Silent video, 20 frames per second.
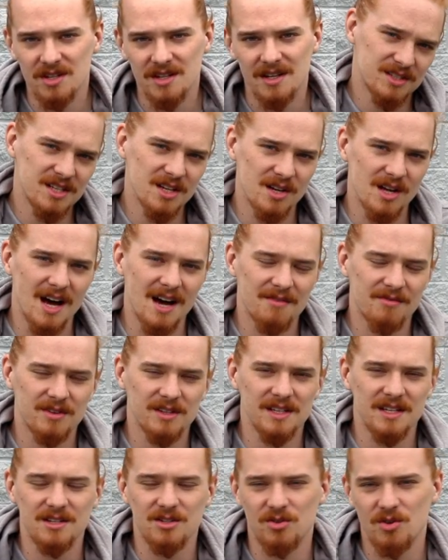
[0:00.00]
Still, I've
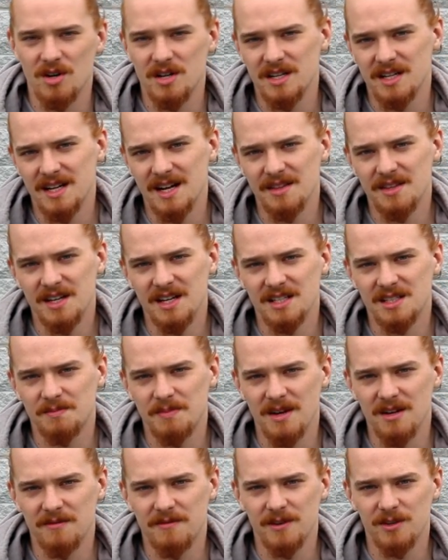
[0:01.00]
really enjoyed it, and I think it's
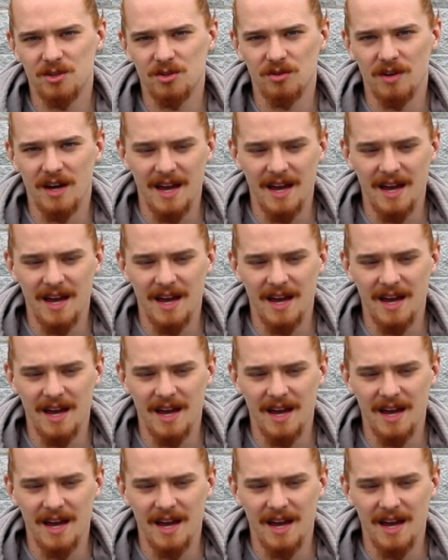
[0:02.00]
beneficial.